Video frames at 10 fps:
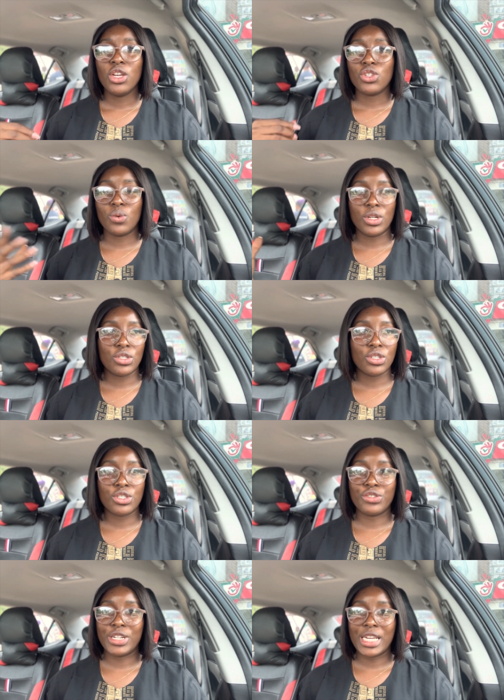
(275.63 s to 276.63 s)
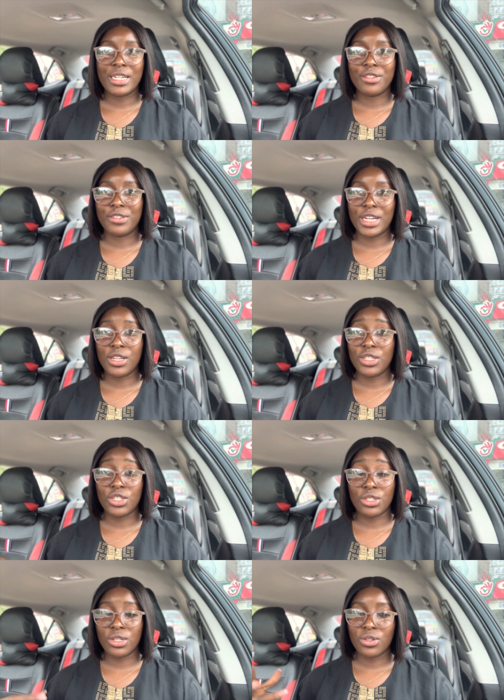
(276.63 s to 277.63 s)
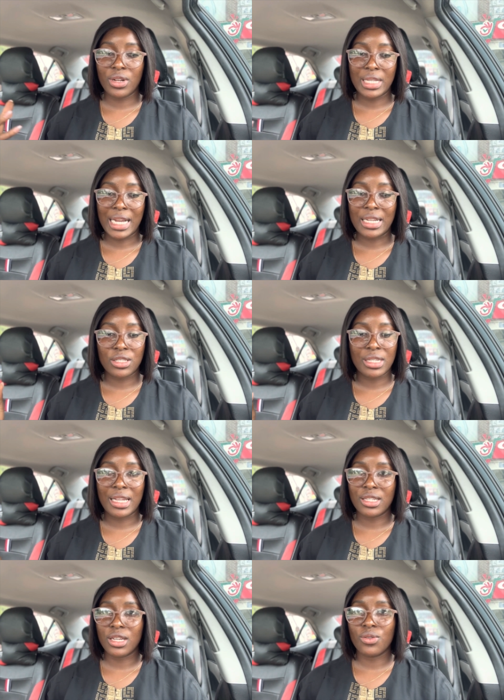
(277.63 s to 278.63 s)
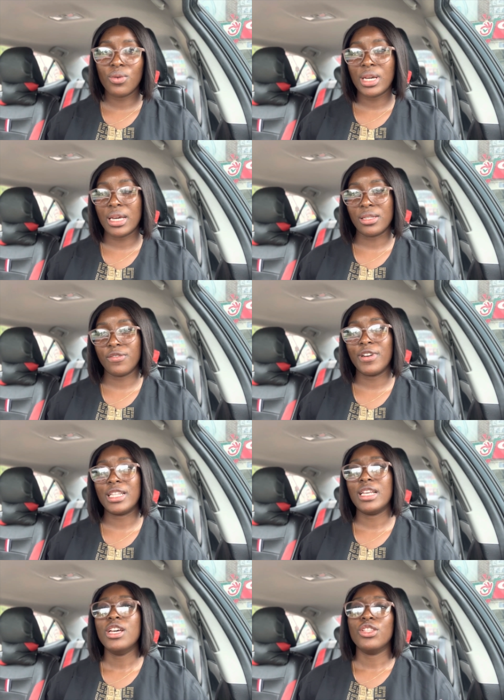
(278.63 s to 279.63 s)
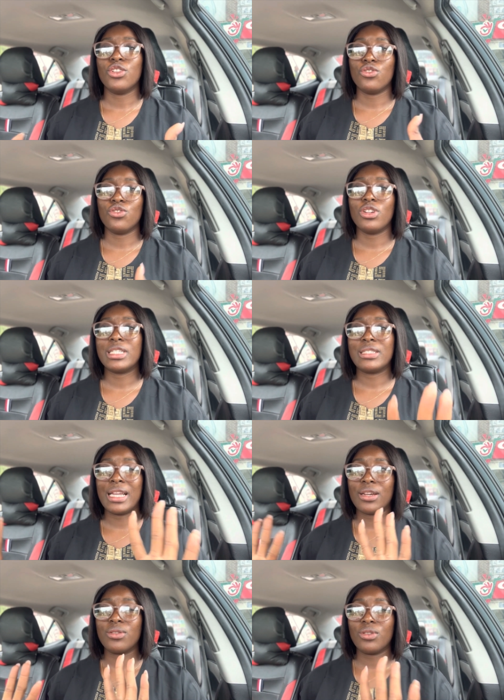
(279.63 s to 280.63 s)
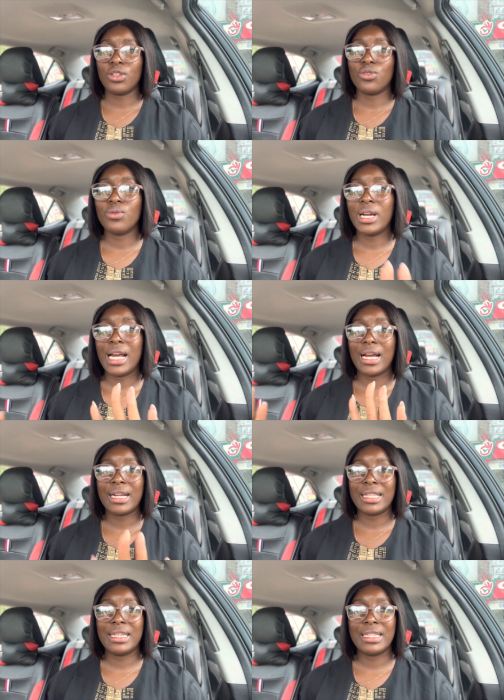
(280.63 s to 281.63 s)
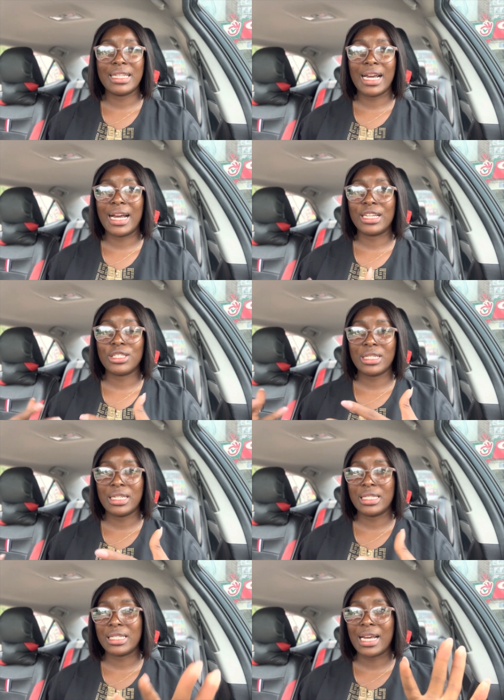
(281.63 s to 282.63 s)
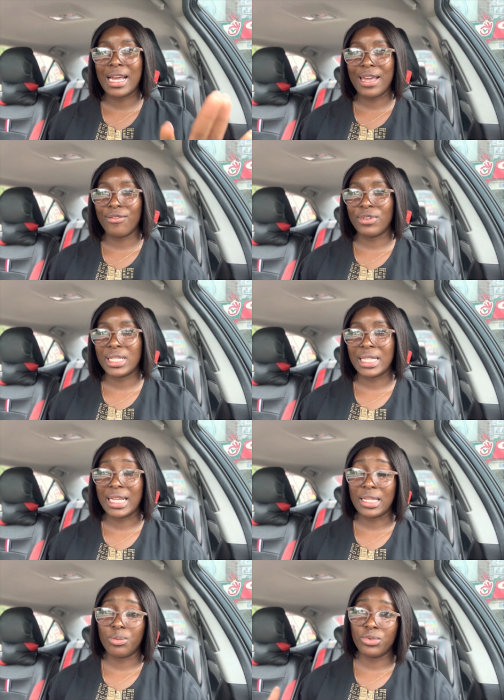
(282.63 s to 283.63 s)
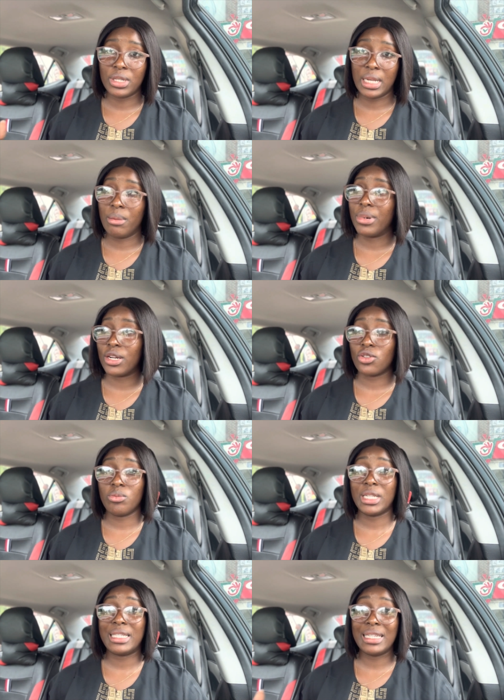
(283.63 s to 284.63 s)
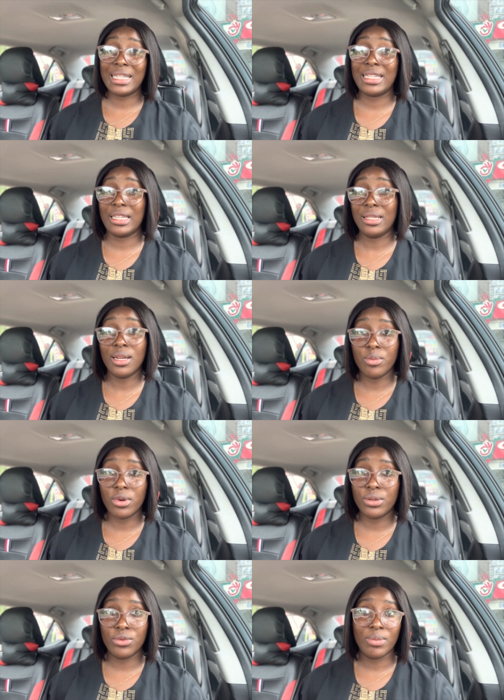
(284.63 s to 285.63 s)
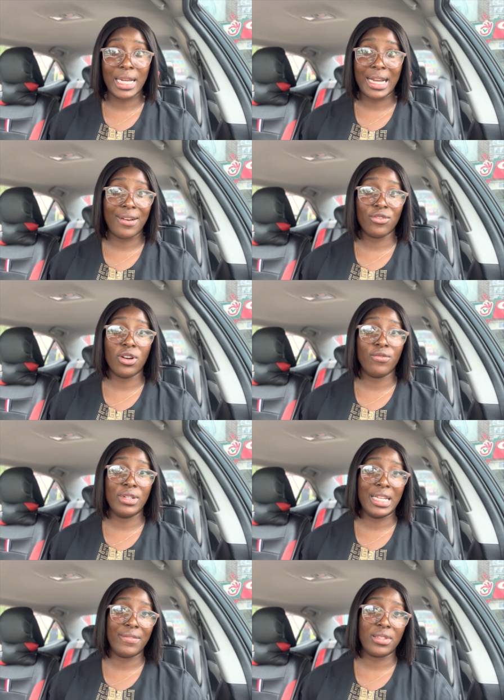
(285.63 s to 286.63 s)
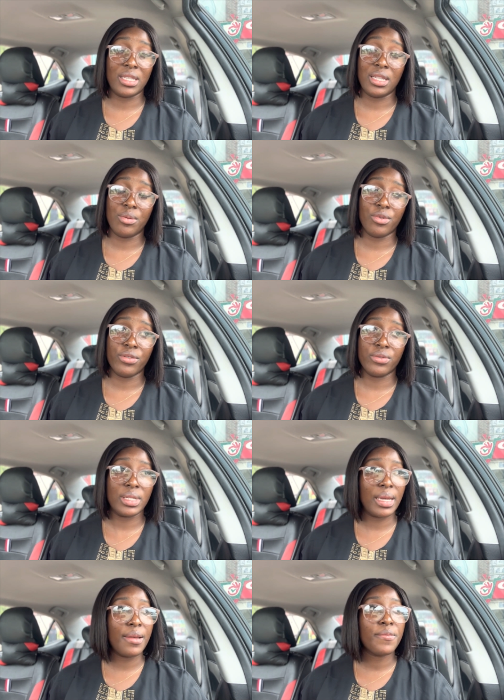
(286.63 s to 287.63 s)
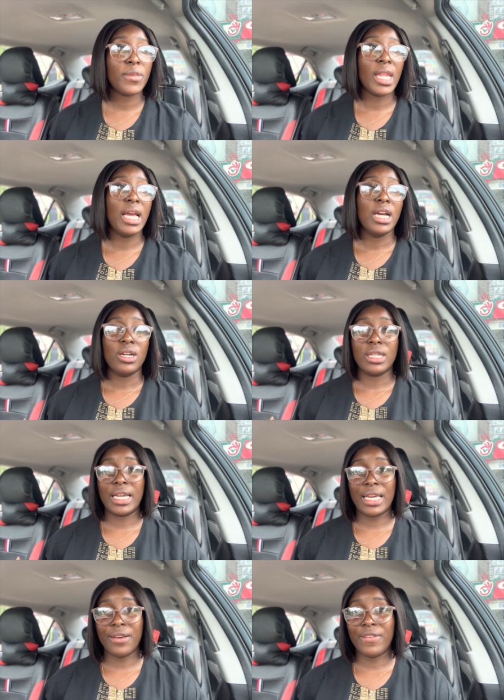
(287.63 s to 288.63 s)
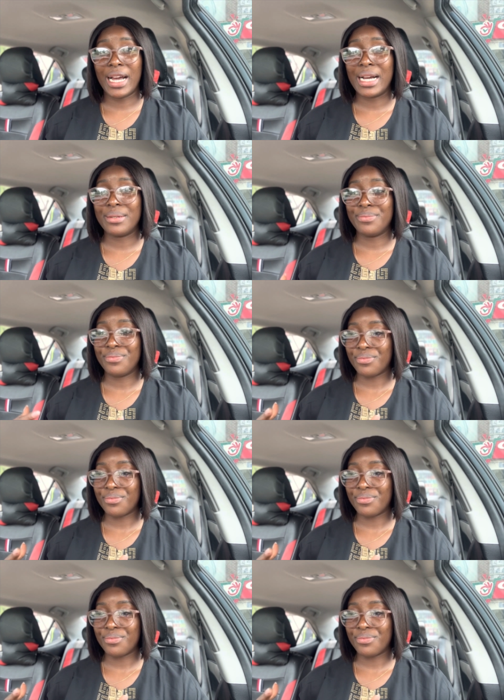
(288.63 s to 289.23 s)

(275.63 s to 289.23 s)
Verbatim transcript: she was just crying crying she did not laugh till i said okay it's fine they should just like they took her cleaned her changed her everything and they brought her back to me still in the labor room like i've not even left labor room then they gave her